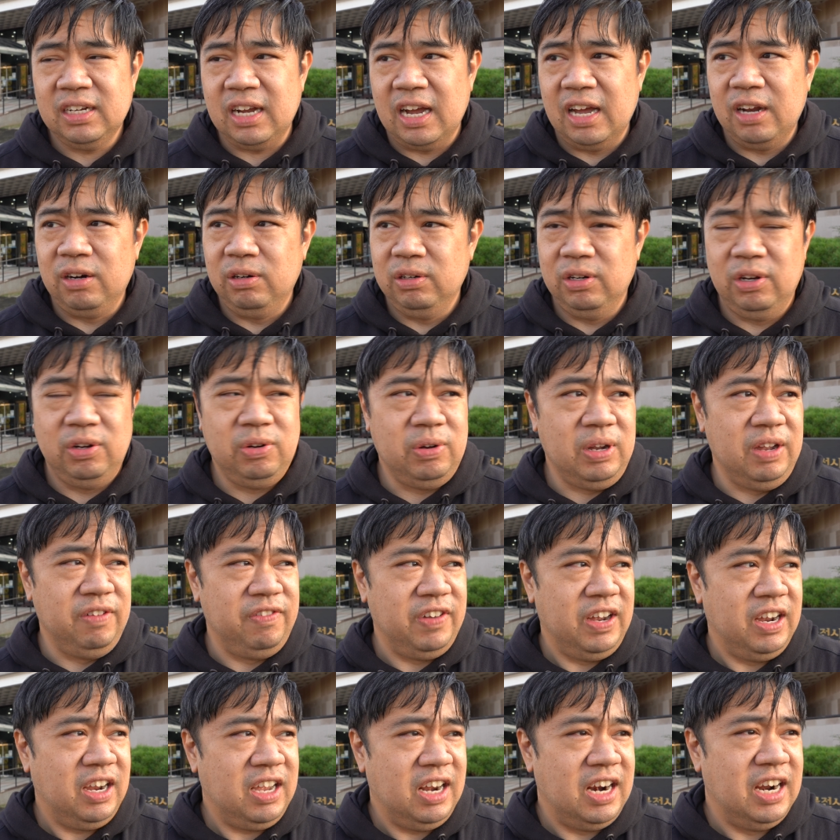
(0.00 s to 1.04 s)
I don't know if
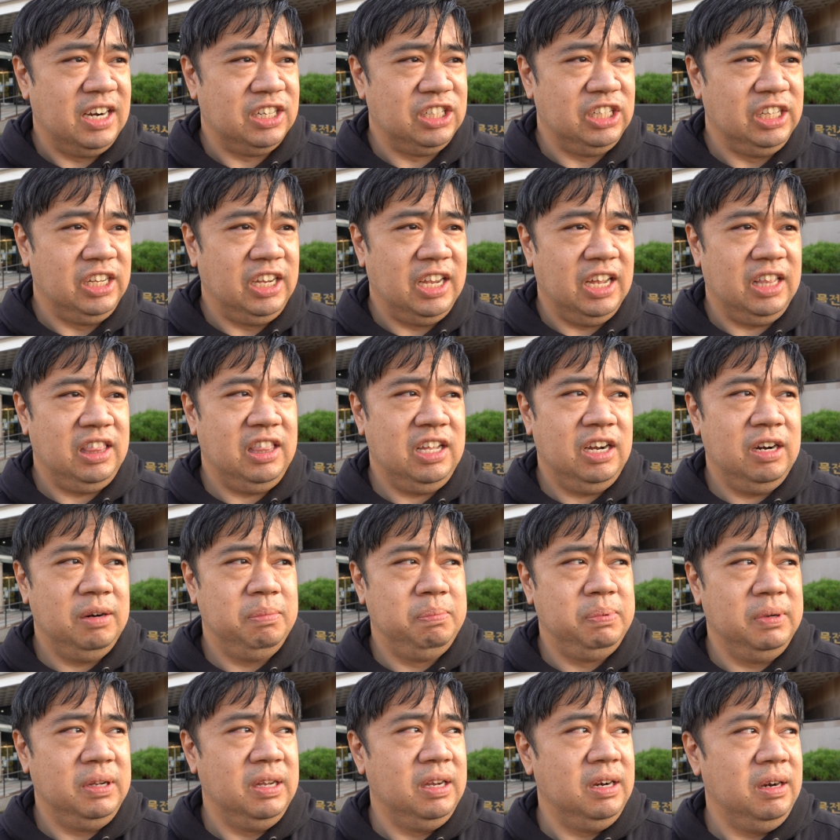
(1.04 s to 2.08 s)
I could actually get there,
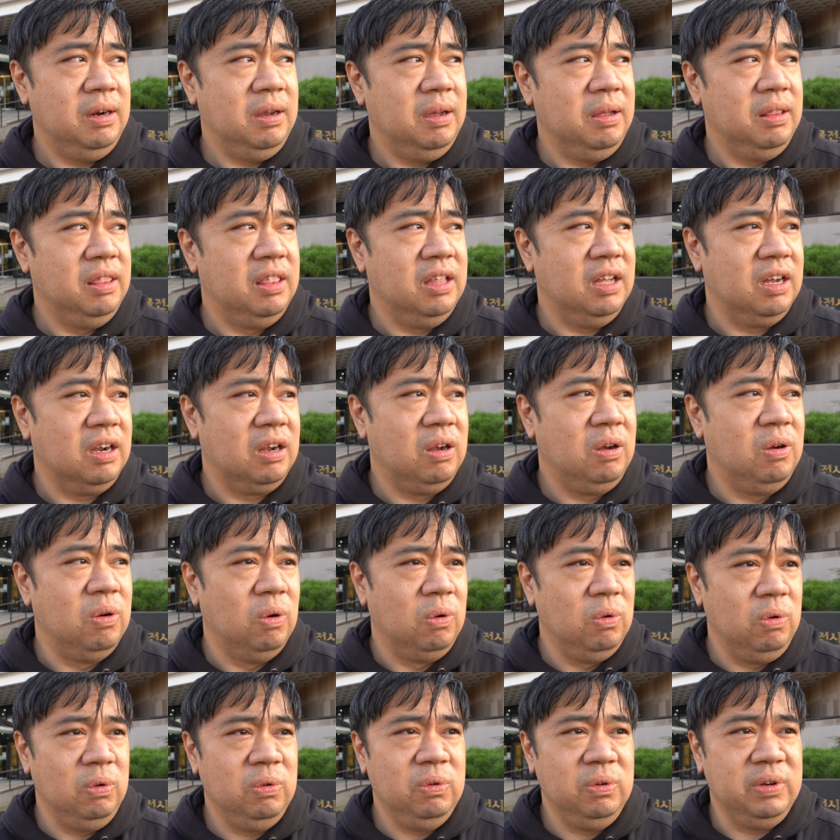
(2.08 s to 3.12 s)
but the
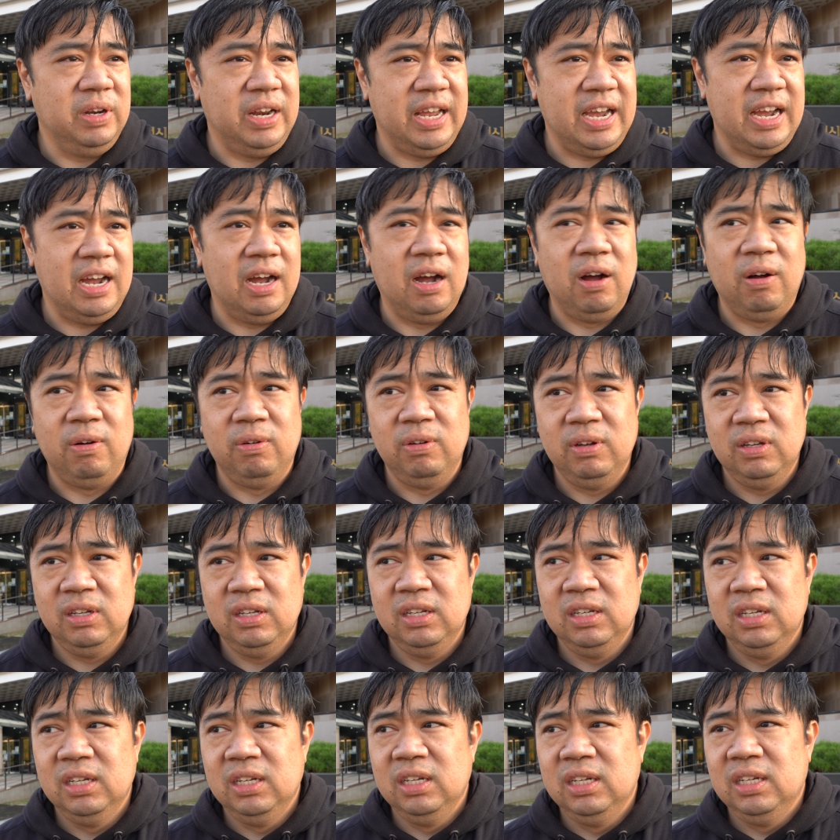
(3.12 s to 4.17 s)
goal now
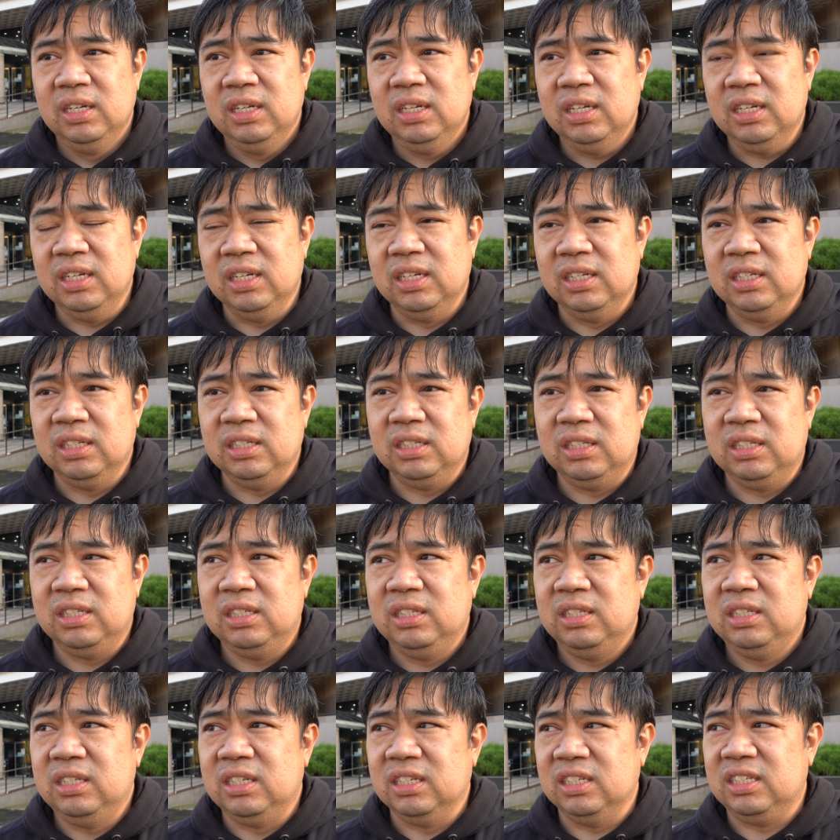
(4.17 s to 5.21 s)
is
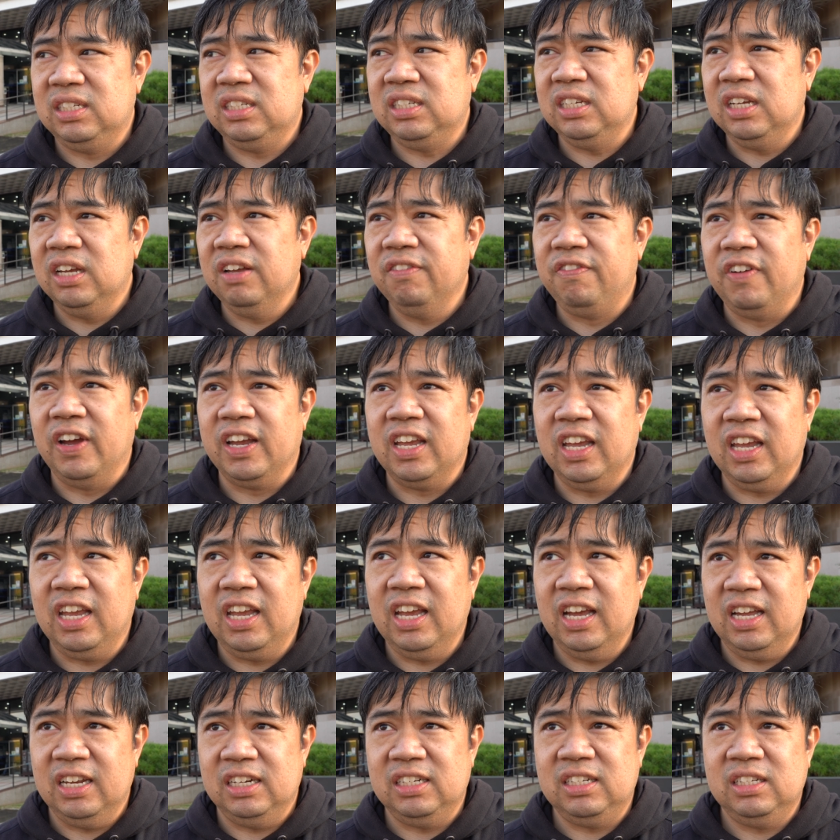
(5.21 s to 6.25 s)
to see if I could
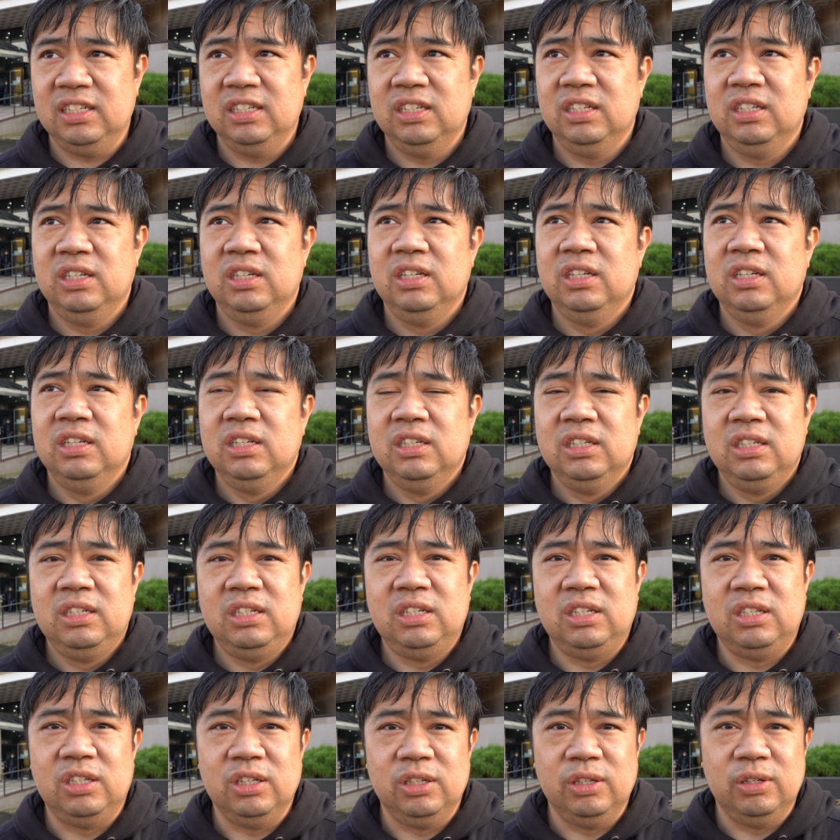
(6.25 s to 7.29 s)
get
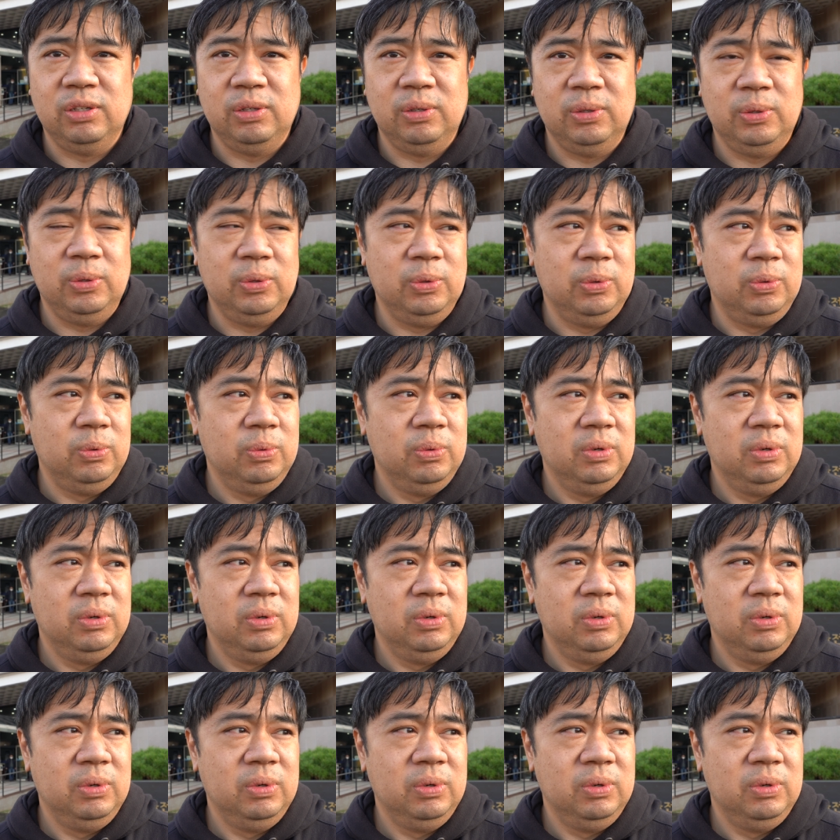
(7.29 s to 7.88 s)
to